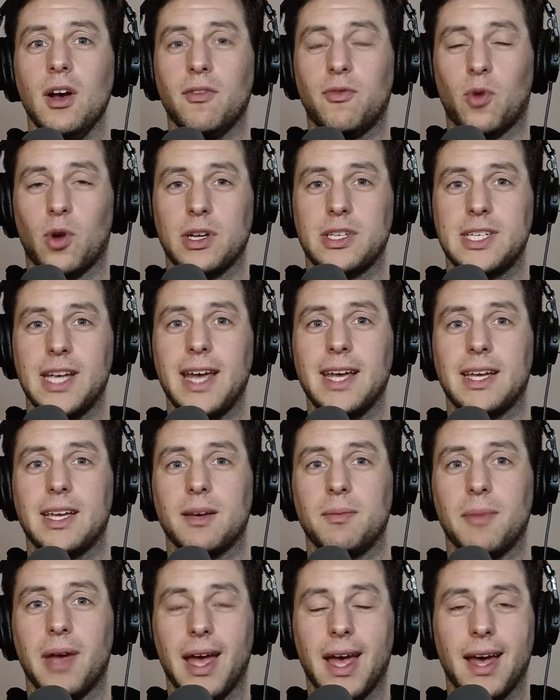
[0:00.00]
for Take
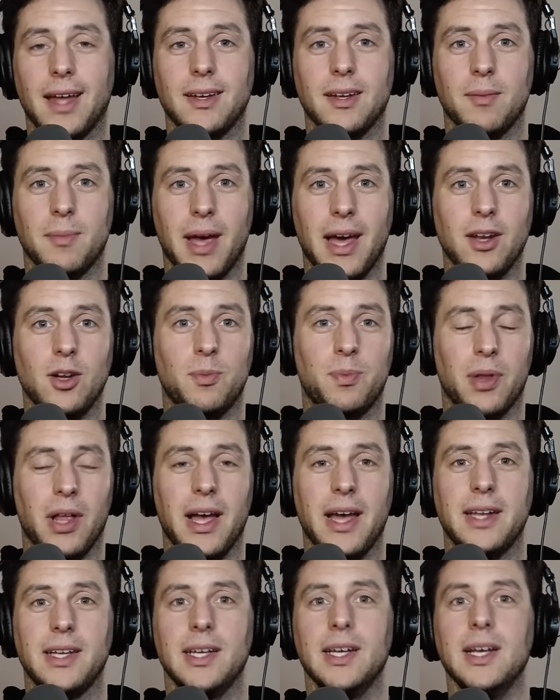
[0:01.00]
Command, a man who
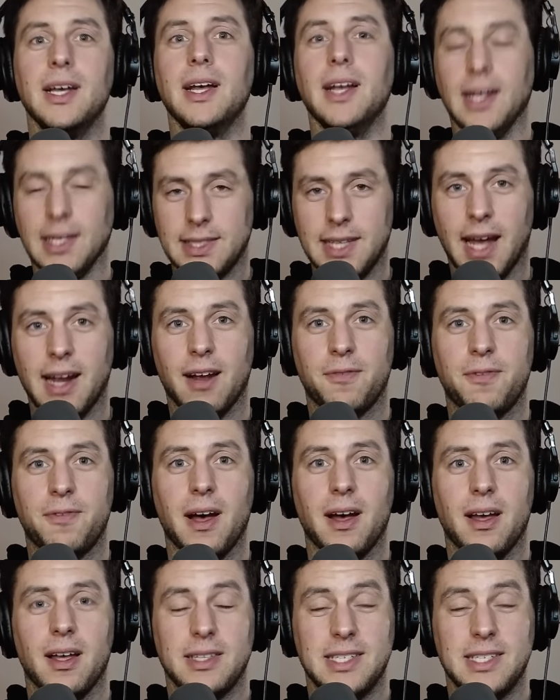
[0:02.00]
played 10 NFL,